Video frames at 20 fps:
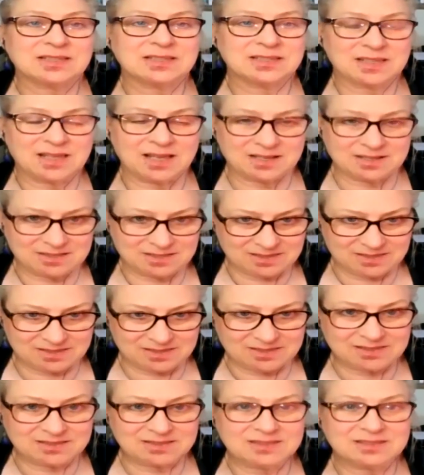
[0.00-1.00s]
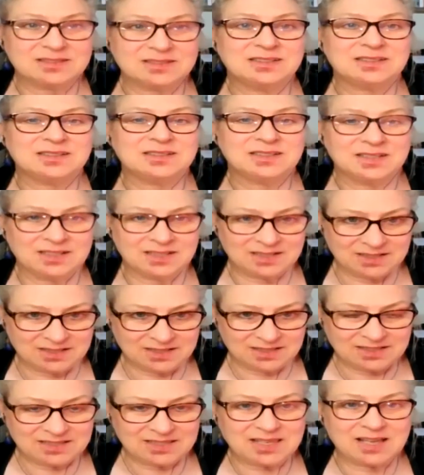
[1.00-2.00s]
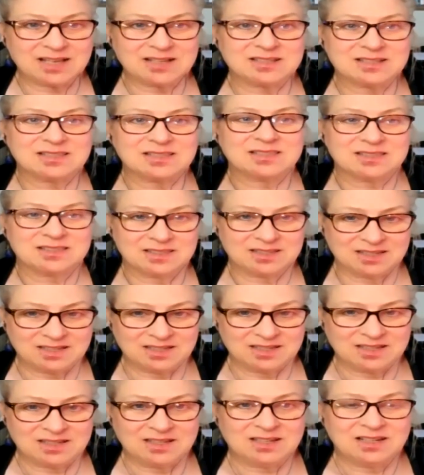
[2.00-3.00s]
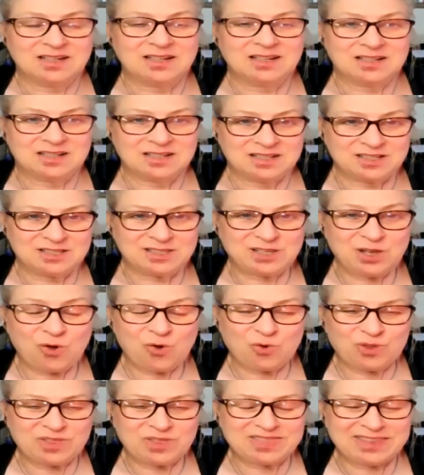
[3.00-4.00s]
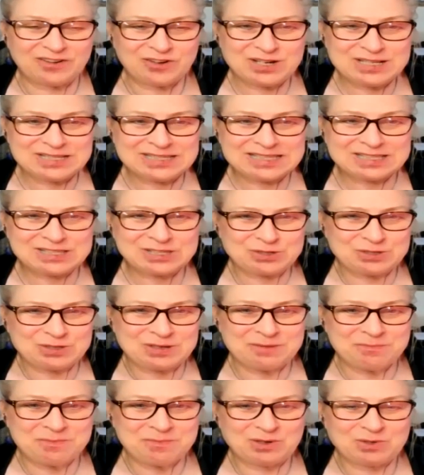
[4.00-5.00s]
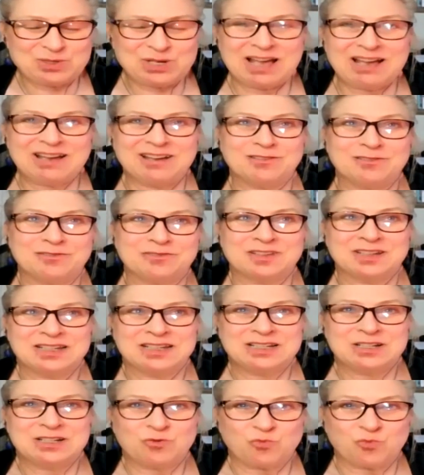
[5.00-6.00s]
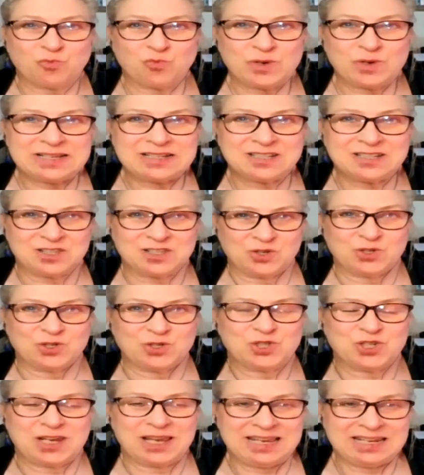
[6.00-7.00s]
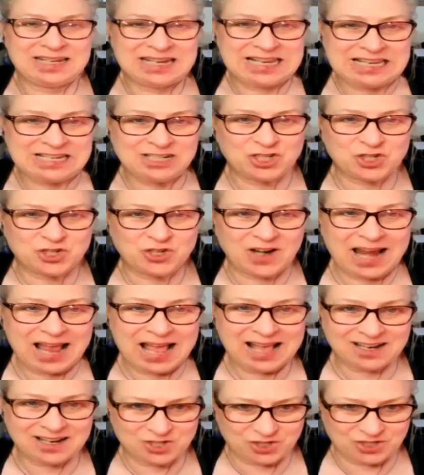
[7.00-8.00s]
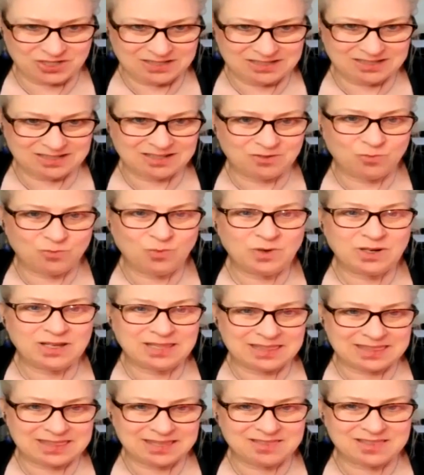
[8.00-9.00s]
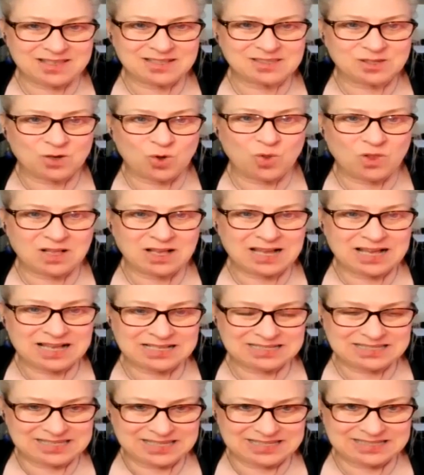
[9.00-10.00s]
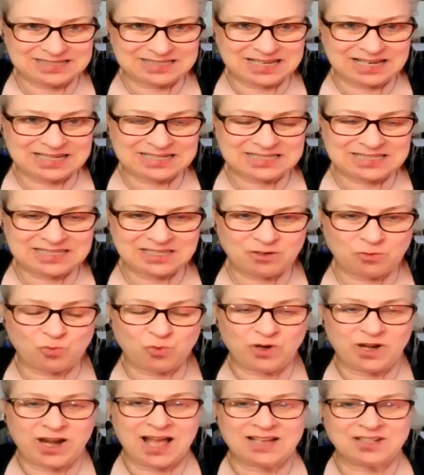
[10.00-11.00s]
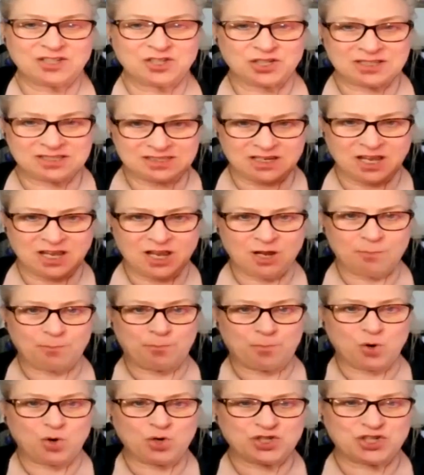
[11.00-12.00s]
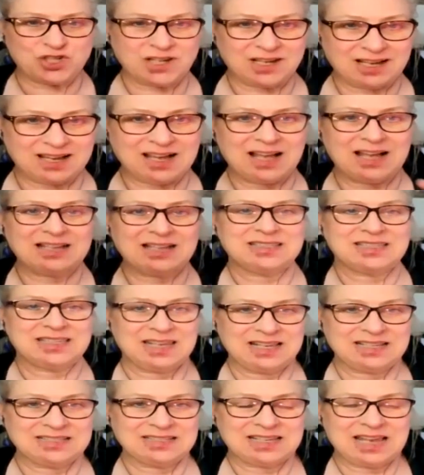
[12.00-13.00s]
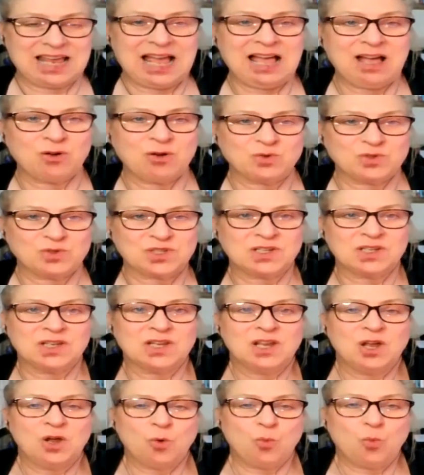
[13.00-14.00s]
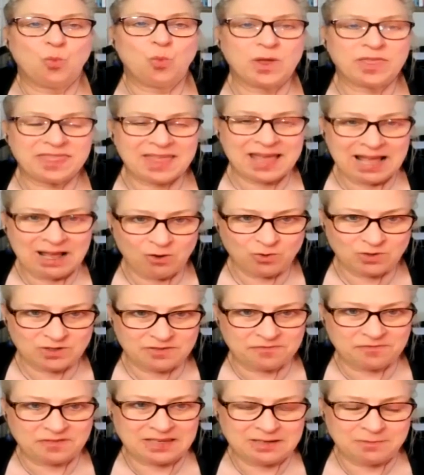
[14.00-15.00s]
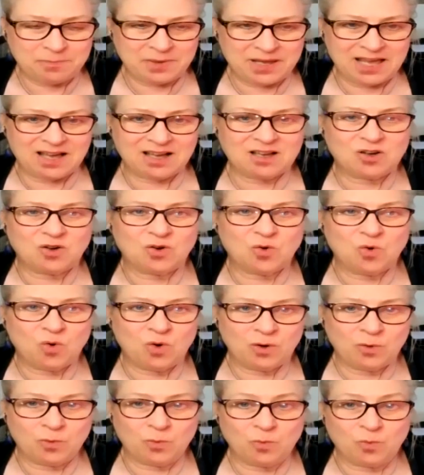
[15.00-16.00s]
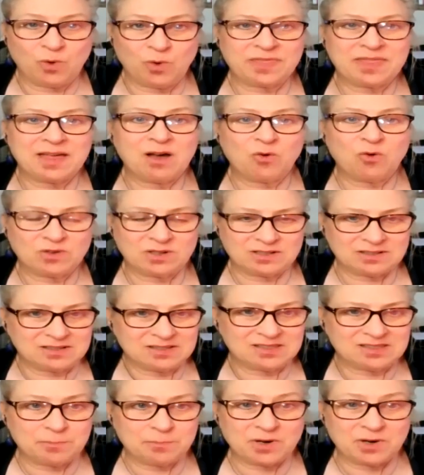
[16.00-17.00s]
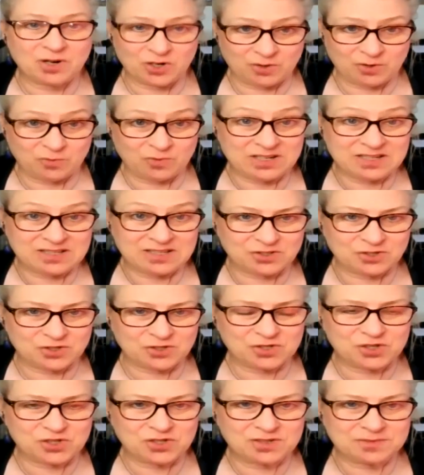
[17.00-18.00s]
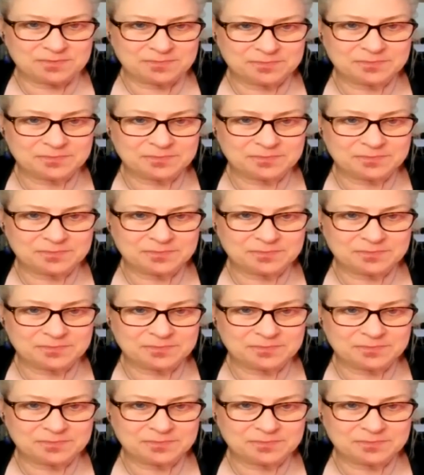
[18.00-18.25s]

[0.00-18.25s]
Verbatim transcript: yes yes so there is a certain amount of research and interaction with this whole content idea. We're not just pushing content out, without feedback or without some market research?